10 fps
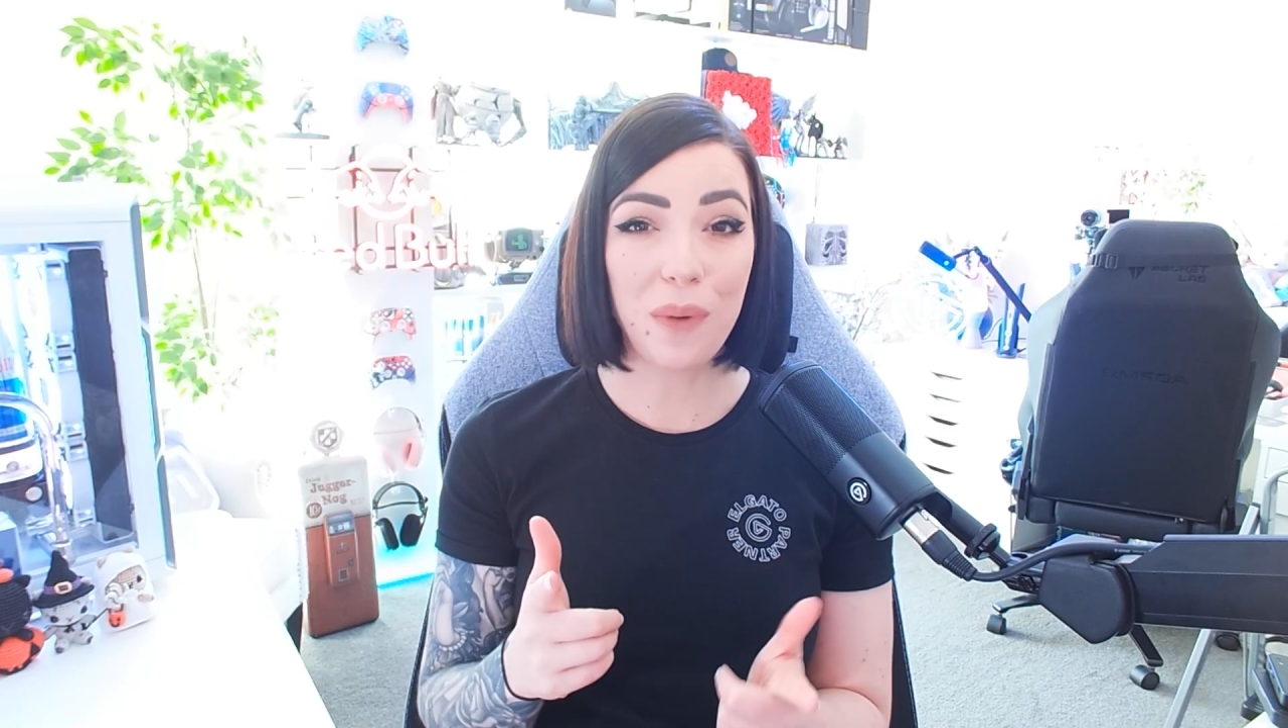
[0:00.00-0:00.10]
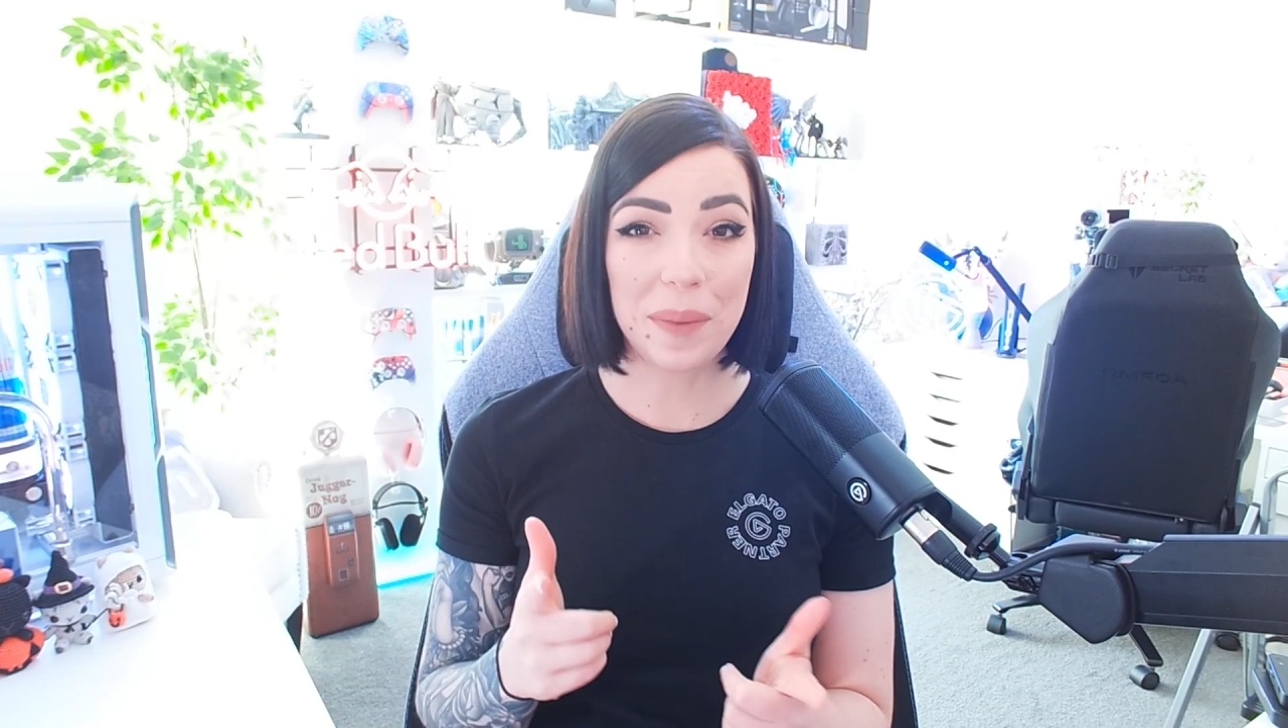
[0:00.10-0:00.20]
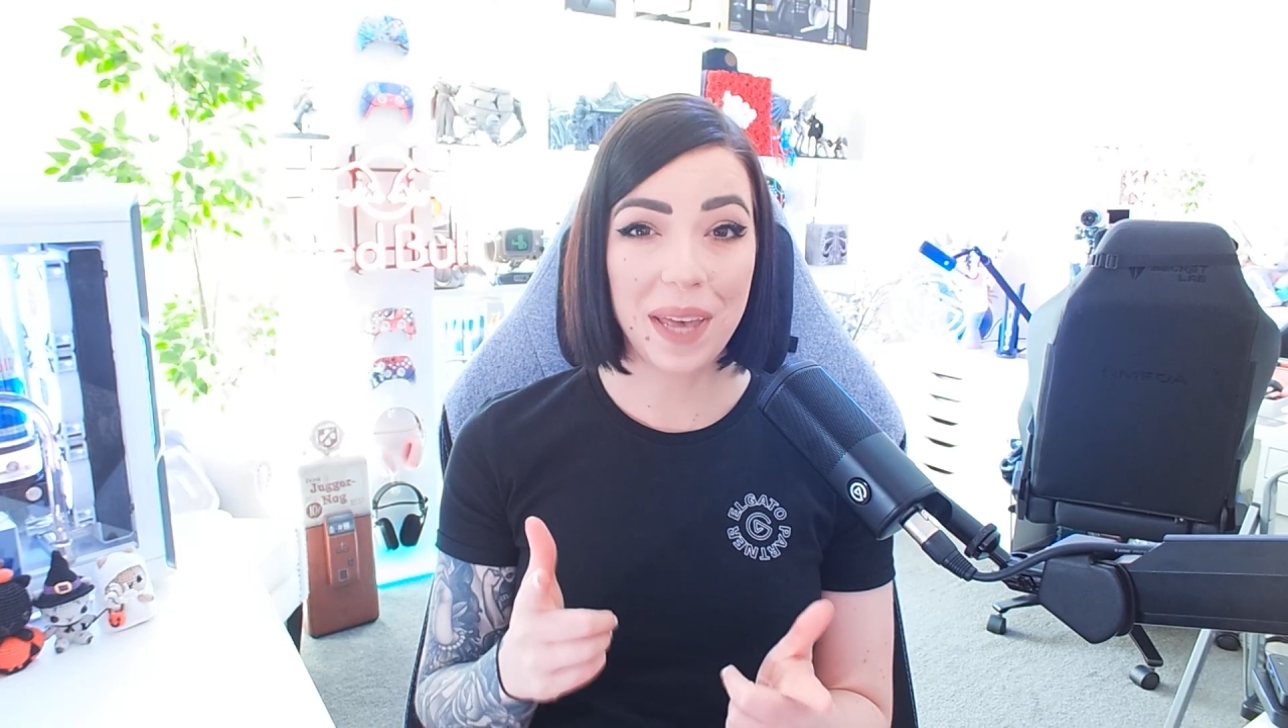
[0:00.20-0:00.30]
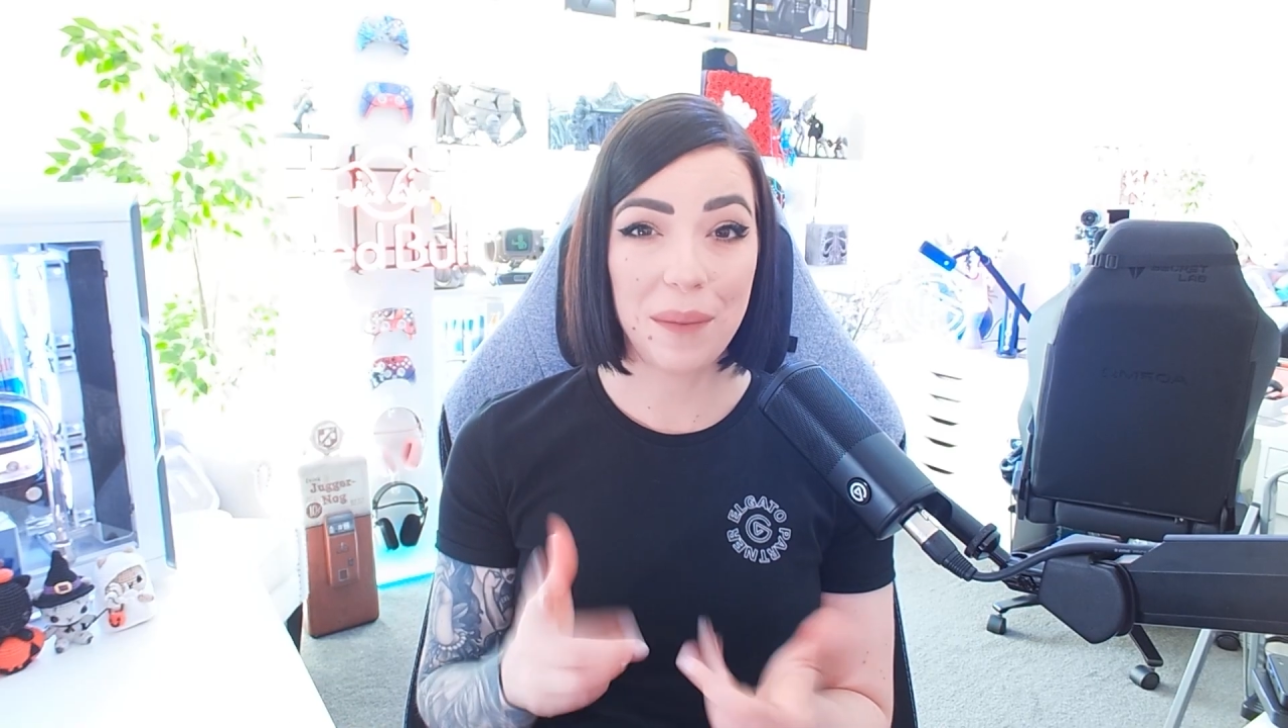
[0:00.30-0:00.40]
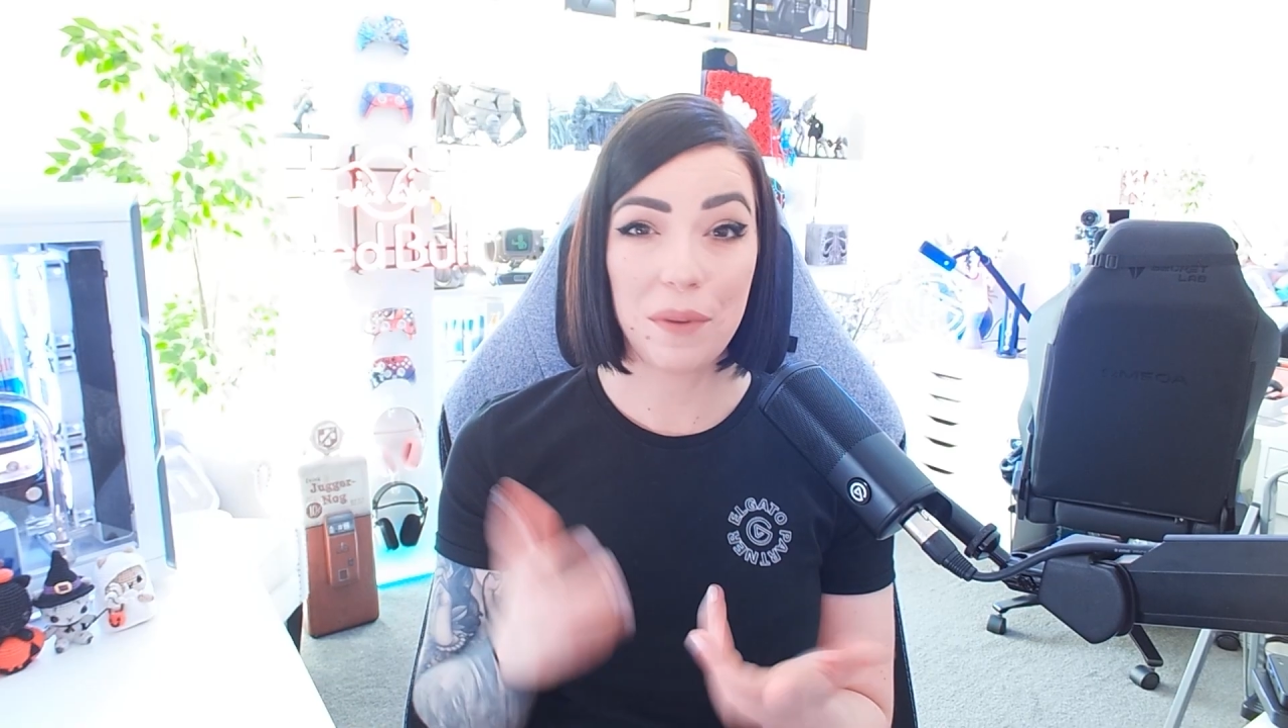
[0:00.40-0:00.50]

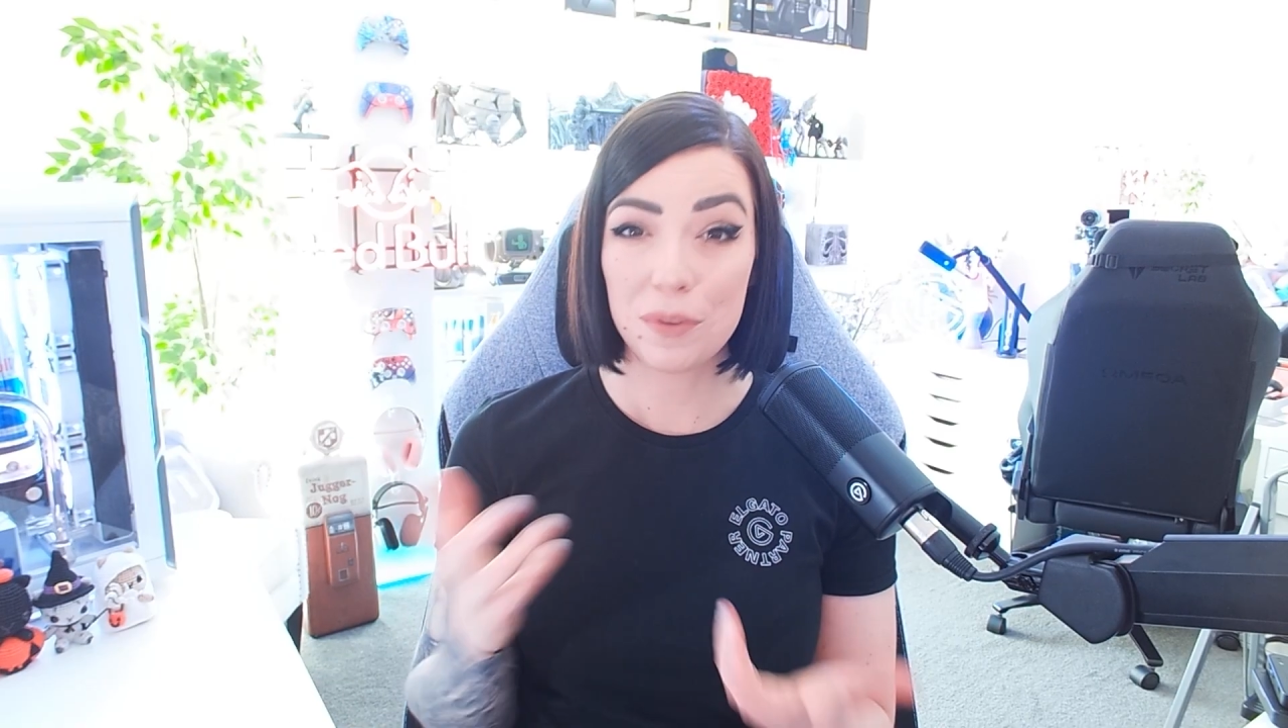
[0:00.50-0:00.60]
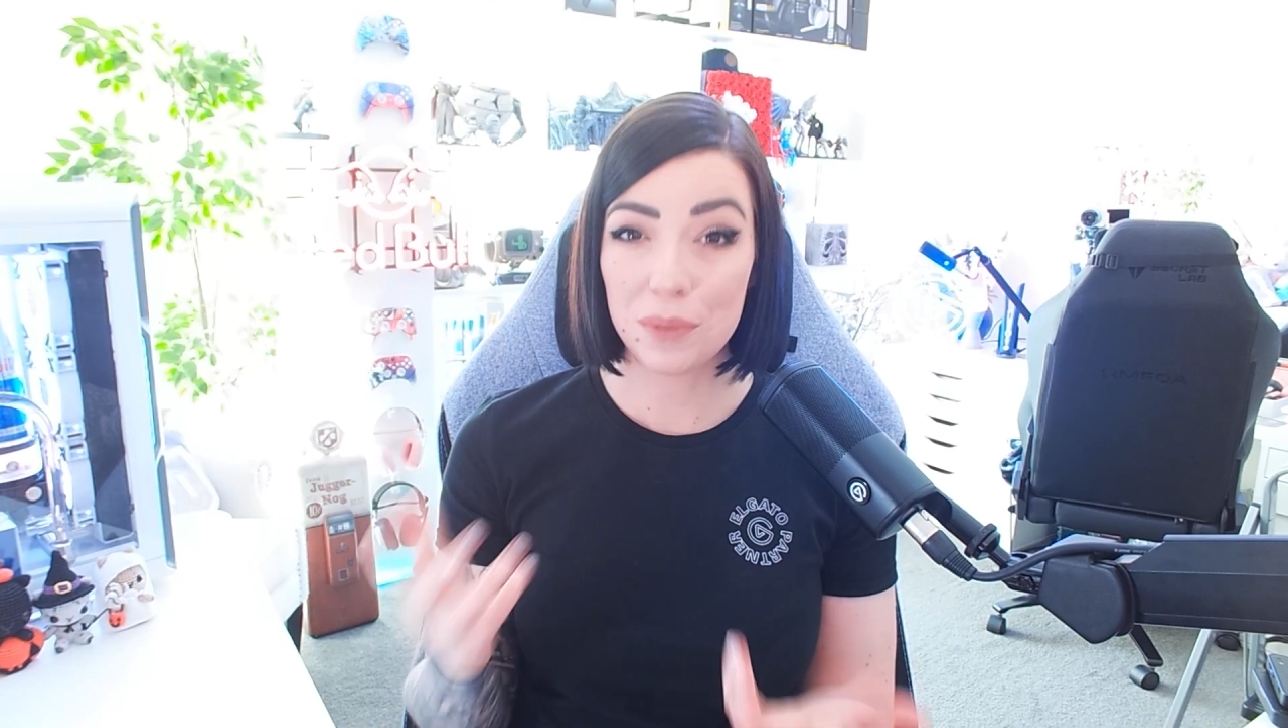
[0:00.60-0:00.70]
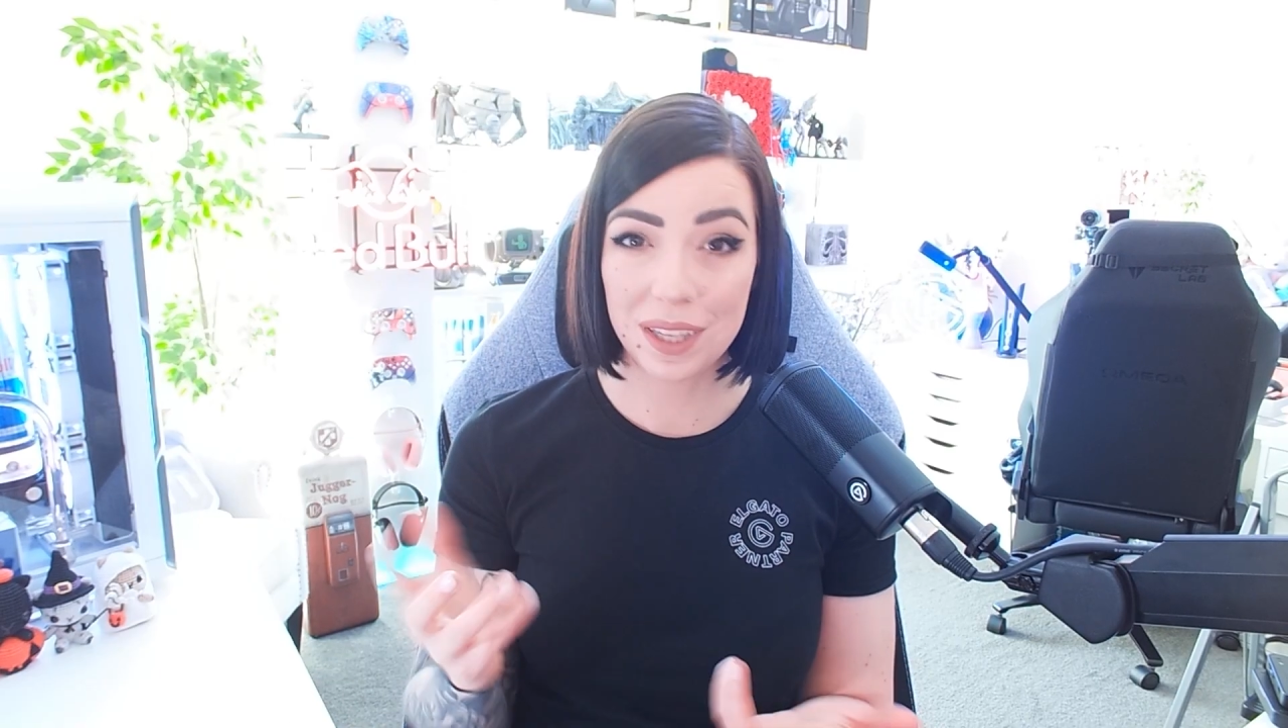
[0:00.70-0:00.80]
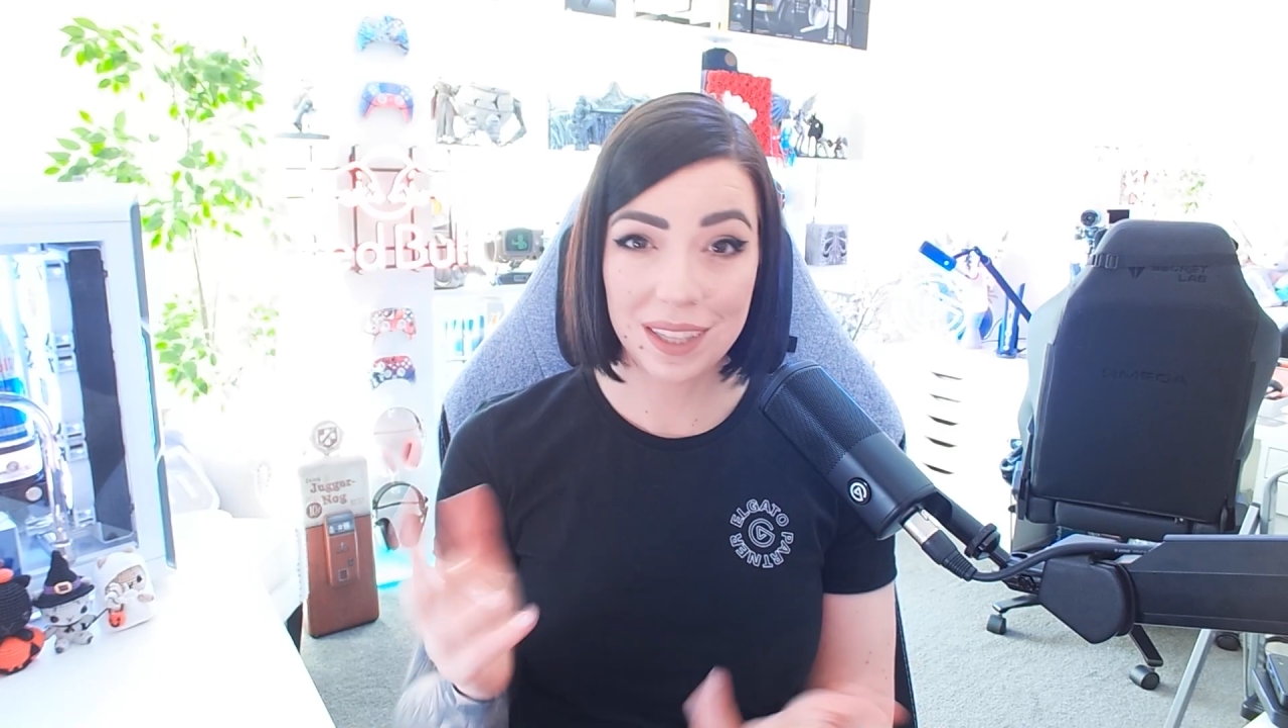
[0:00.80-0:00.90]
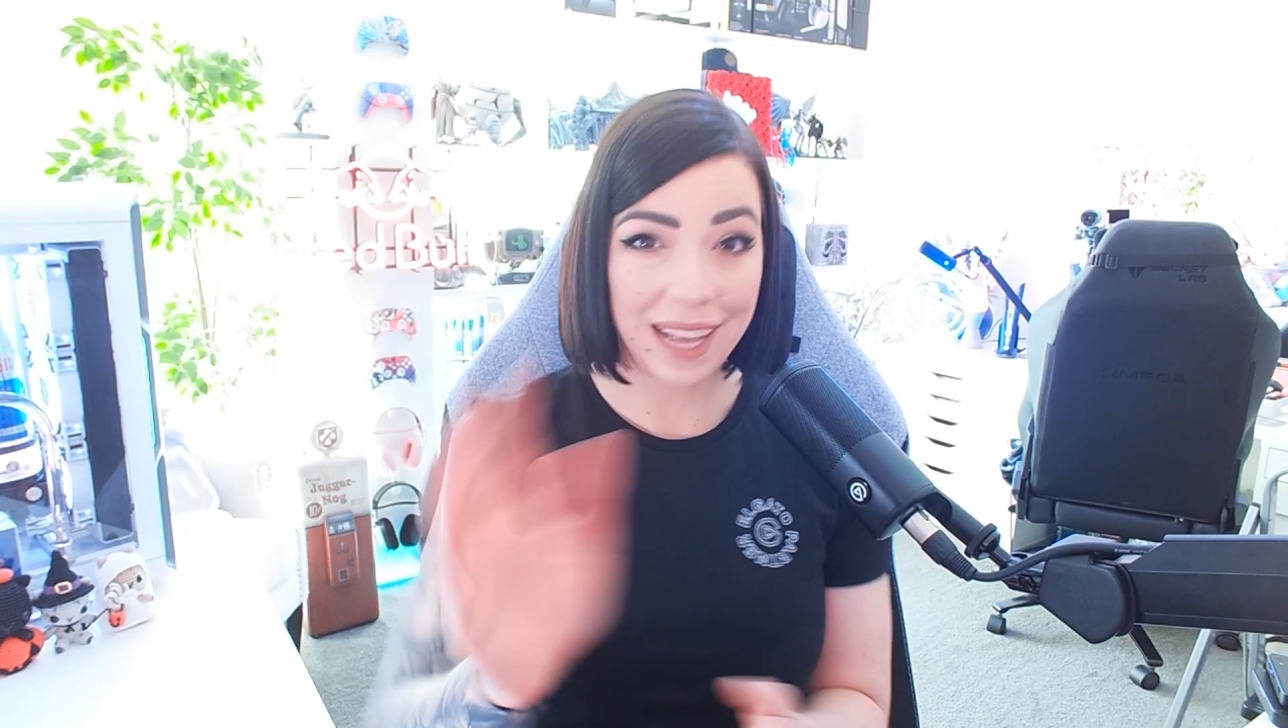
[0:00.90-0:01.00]
webcam
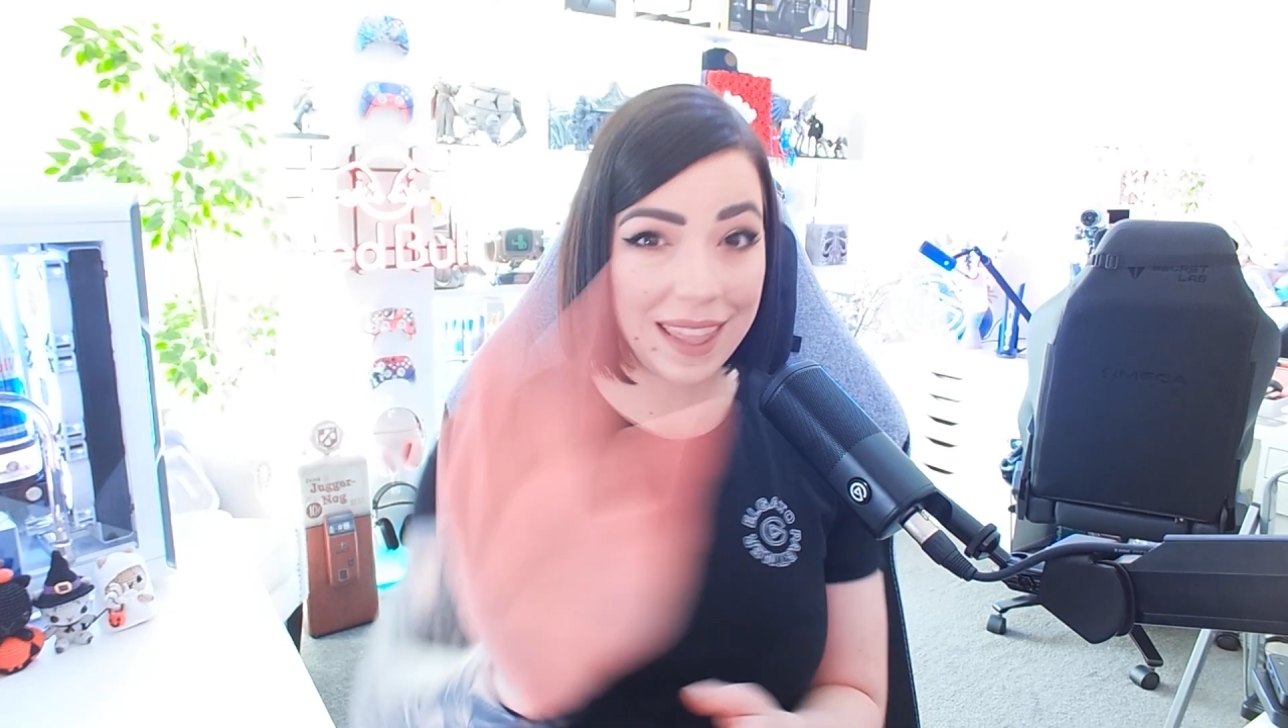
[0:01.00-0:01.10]
from looking like